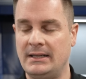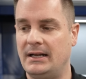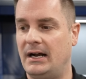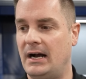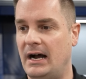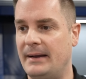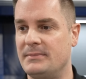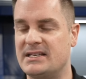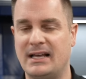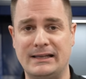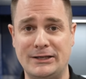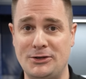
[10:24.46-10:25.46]
I'm
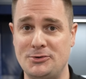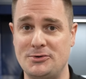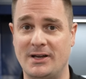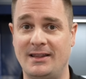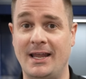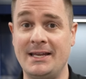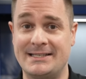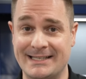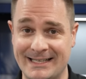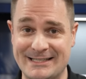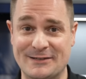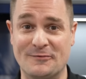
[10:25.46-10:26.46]
telling you, this
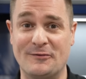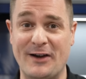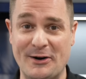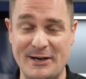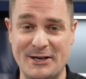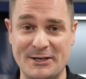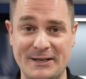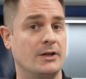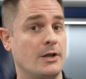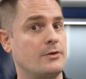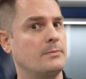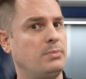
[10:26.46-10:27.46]
is very good.
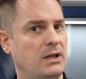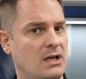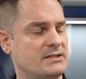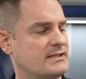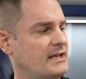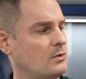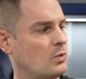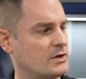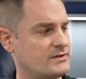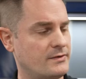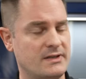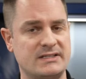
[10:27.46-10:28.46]
Another plus that
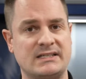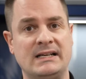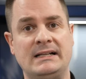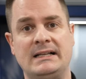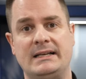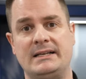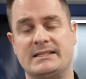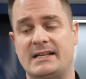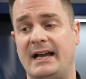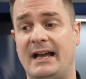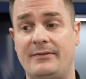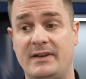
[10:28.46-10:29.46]
works for this is I
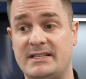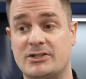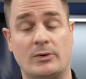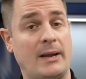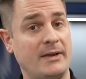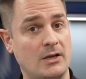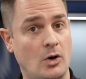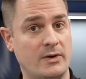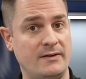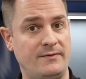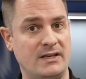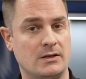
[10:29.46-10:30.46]
have a ceramic
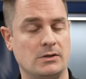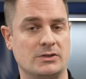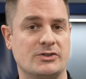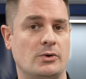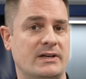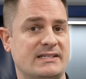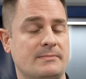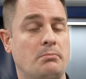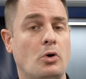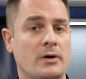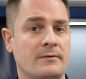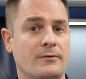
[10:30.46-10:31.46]
coated vehicle, so it is
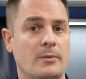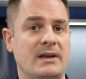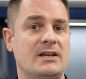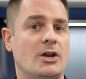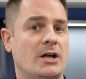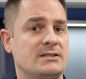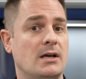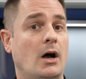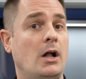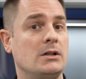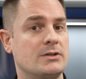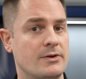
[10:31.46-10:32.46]
important for me not to
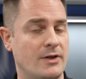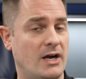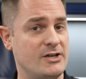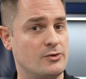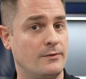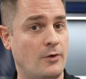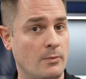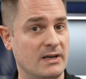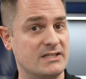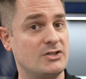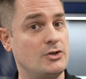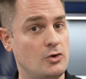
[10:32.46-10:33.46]
alter the
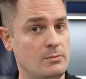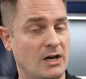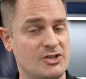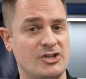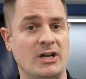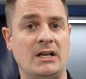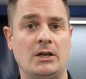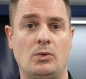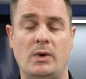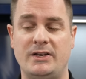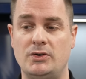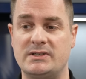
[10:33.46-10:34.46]
hydrophobics too much
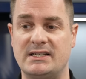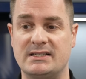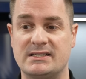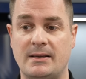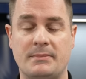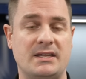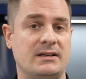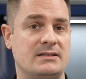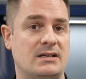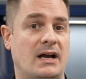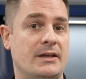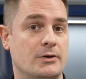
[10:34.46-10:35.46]
when using something
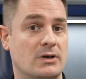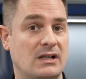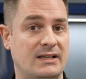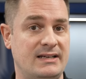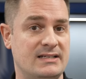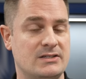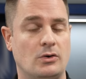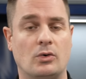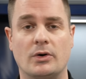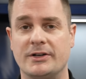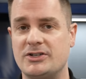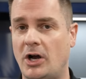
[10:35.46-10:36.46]
to either clean it
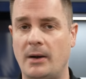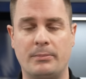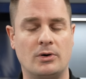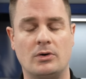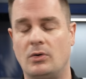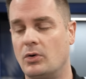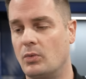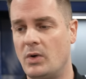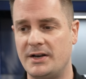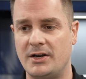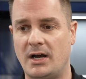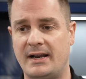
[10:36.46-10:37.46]
or a topper or
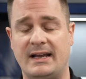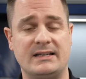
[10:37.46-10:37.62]
whatnot.